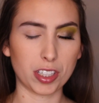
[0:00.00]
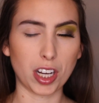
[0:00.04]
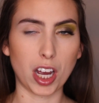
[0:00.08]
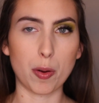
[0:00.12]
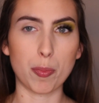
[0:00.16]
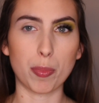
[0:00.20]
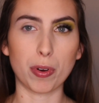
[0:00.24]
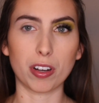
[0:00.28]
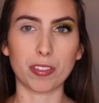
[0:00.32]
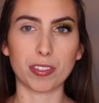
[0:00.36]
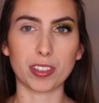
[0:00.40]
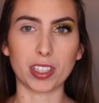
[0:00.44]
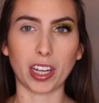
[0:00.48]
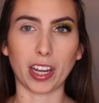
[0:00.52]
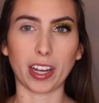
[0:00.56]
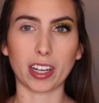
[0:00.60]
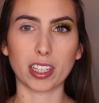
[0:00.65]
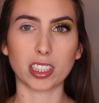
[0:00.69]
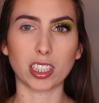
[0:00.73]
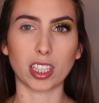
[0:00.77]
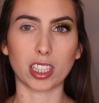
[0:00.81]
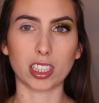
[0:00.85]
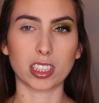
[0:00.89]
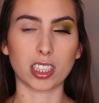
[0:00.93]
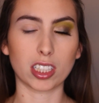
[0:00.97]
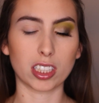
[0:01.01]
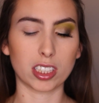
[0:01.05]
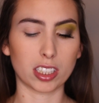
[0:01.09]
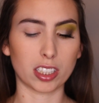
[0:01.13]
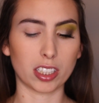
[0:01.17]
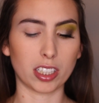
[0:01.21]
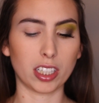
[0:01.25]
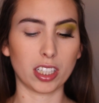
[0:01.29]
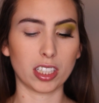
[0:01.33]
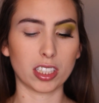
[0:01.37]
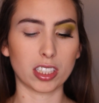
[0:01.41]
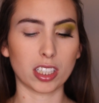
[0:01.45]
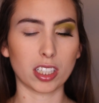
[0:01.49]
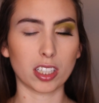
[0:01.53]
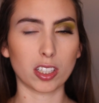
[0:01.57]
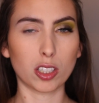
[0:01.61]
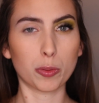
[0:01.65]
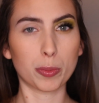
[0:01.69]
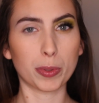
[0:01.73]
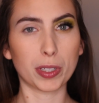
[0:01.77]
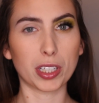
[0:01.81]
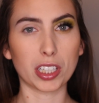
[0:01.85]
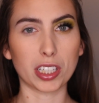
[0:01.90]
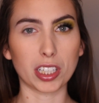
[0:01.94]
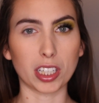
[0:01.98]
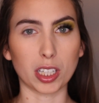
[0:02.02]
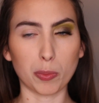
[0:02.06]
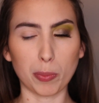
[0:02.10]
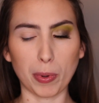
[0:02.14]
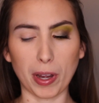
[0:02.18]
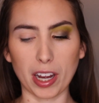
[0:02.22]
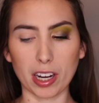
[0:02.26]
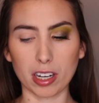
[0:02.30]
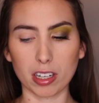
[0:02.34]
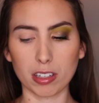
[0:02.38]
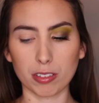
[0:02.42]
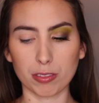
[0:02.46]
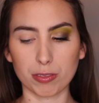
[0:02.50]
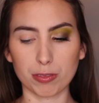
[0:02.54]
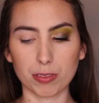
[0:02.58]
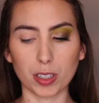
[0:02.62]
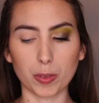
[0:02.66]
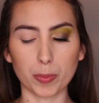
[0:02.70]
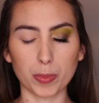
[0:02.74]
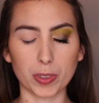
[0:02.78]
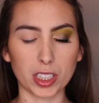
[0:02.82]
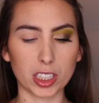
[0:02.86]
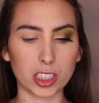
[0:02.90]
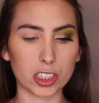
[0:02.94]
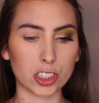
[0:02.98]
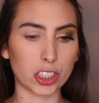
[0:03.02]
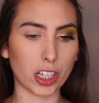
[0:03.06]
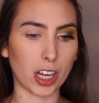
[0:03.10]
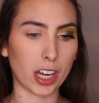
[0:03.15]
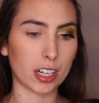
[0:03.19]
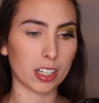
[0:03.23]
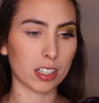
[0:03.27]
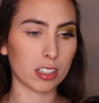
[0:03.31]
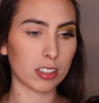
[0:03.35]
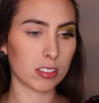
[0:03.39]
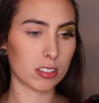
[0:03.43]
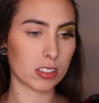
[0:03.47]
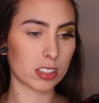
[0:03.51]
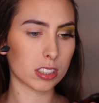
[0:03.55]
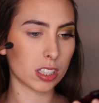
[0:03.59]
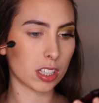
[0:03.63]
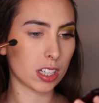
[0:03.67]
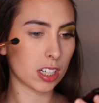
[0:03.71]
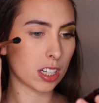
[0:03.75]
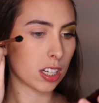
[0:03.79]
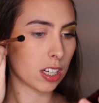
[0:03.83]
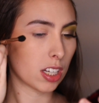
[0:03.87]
tap off the excess because there is a little bit of kickback from these shadows.